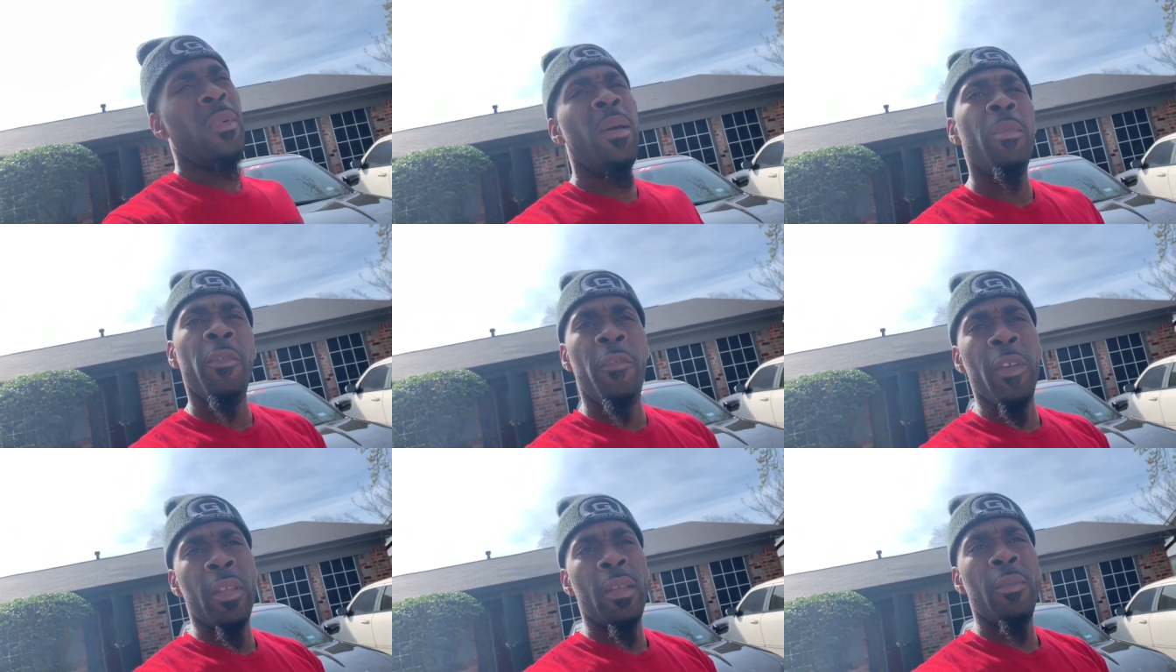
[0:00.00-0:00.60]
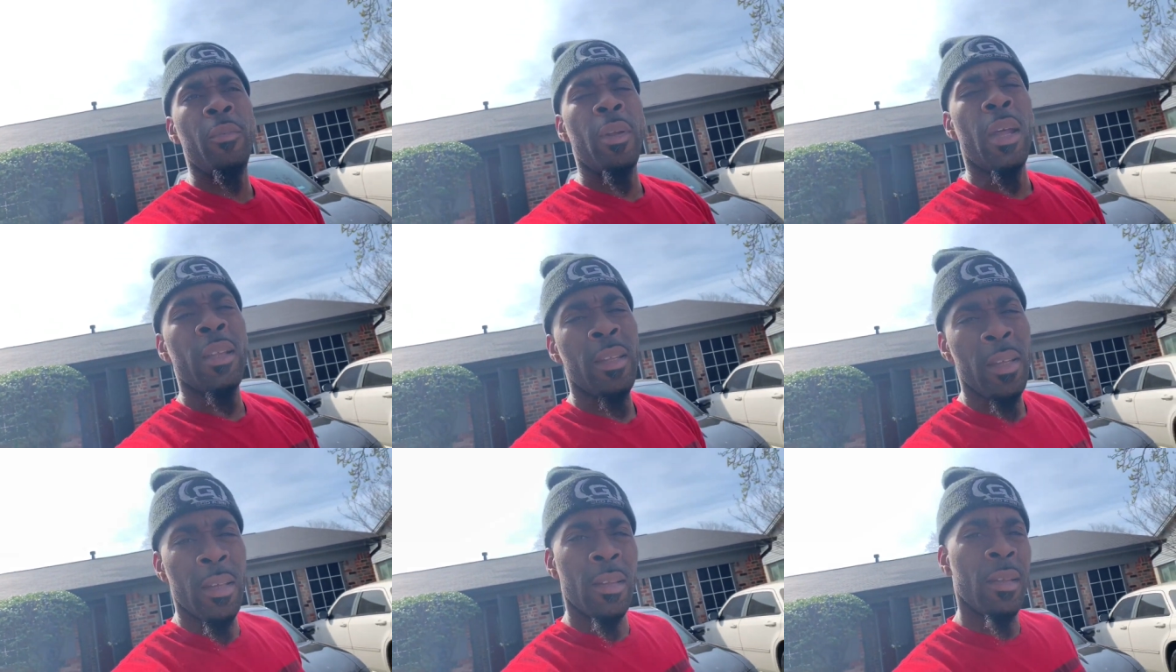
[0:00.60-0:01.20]
maybe 50 when I
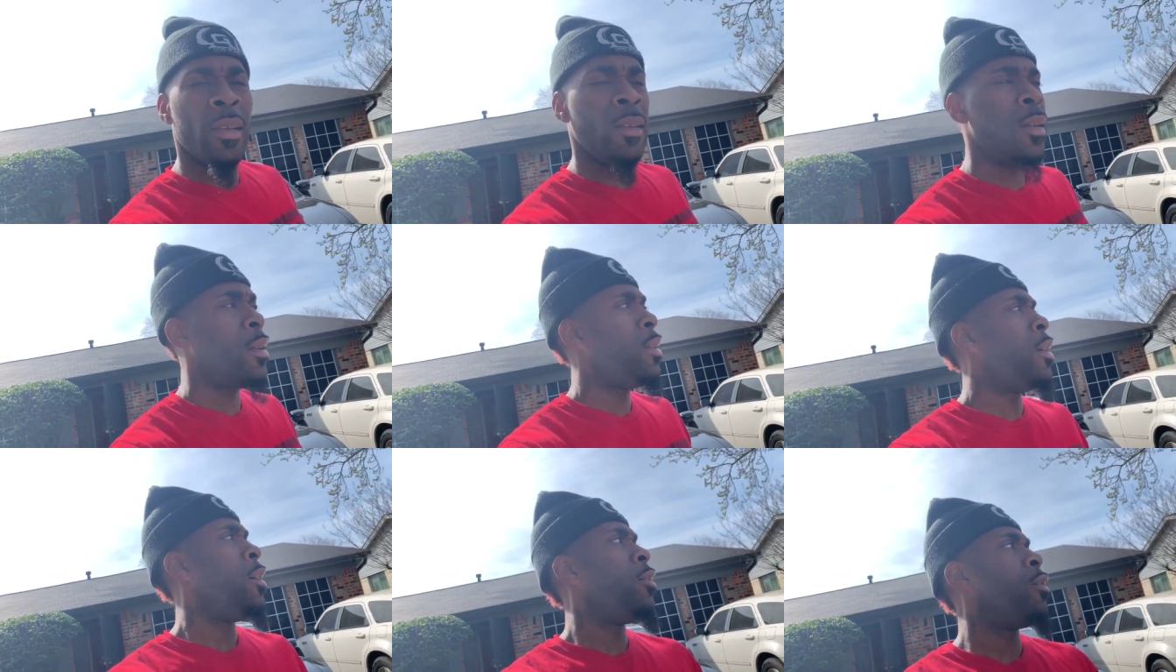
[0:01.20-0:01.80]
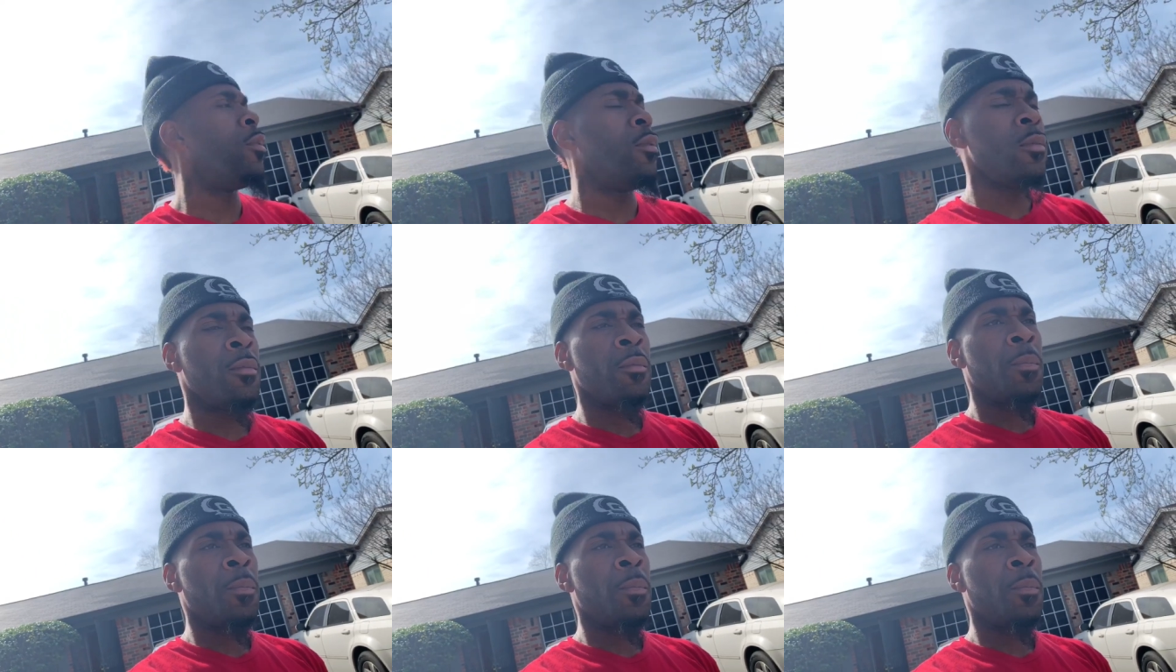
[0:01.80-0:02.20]
did that that day. So